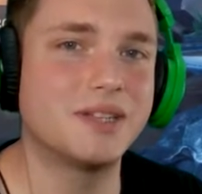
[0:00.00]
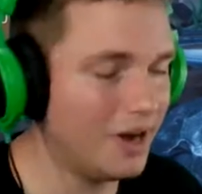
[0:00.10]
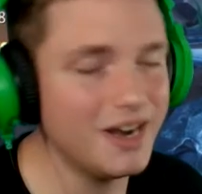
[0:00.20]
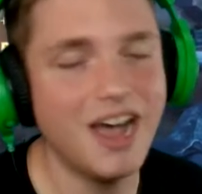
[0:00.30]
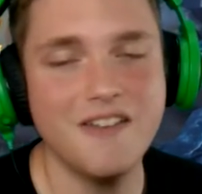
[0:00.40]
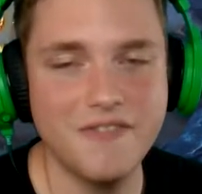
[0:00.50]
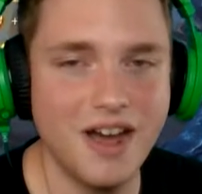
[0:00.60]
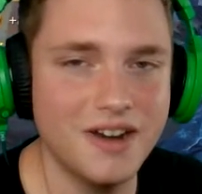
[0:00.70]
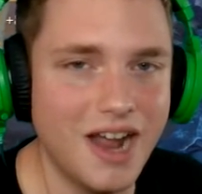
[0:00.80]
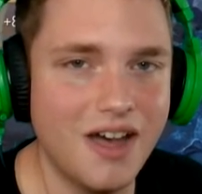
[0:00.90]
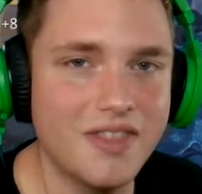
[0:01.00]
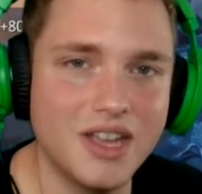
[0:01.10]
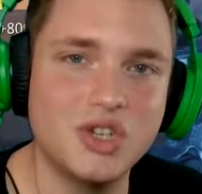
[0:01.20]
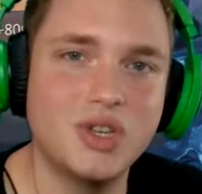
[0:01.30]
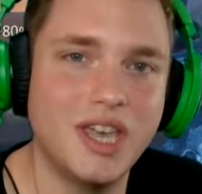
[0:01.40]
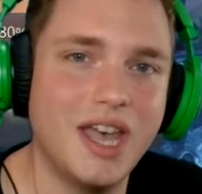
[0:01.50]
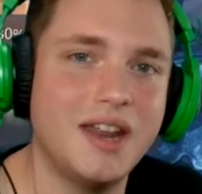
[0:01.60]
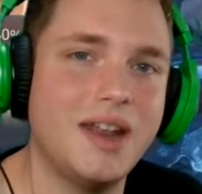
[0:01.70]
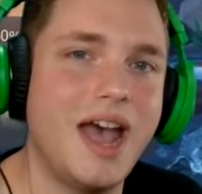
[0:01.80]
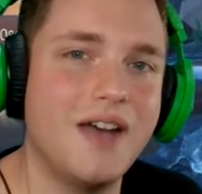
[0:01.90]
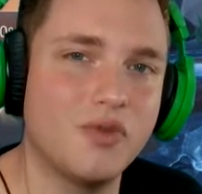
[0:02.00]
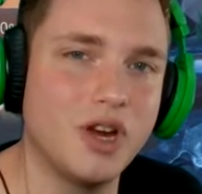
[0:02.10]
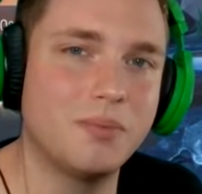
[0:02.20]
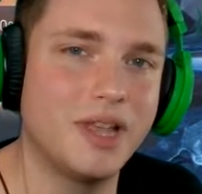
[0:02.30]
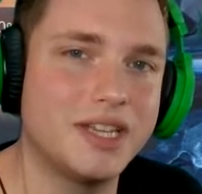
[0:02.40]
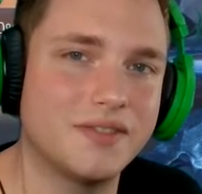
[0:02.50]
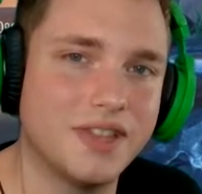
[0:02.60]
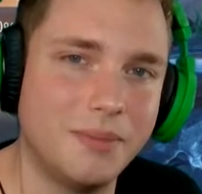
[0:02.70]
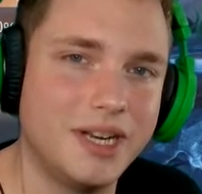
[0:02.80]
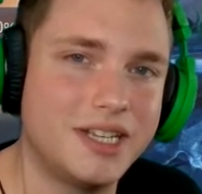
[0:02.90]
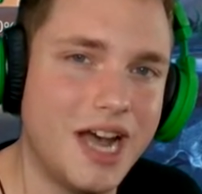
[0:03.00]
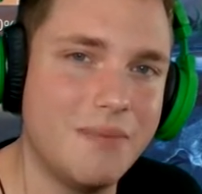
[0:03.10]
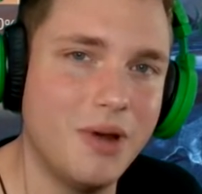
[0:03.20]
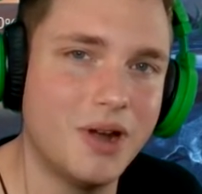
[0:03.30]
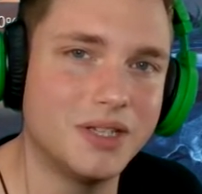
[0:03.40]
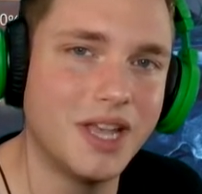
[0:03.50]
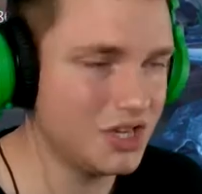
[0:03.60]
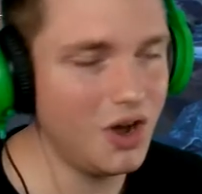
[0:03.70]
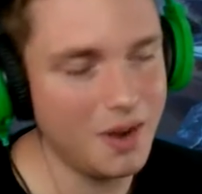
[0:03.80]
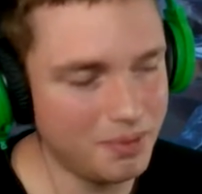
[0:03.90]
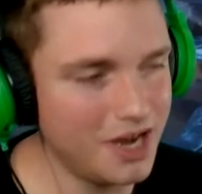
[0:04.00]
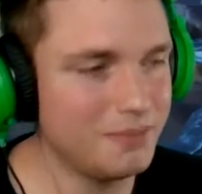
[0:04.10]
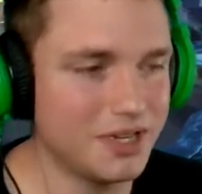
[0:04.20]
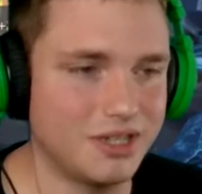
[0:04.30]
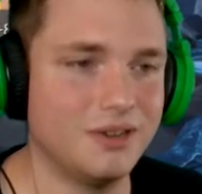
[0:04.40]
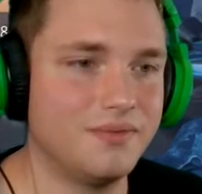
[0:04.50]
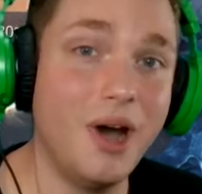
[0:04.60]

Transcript: but I found out that you can't have replays of limited time modes. So I played myself.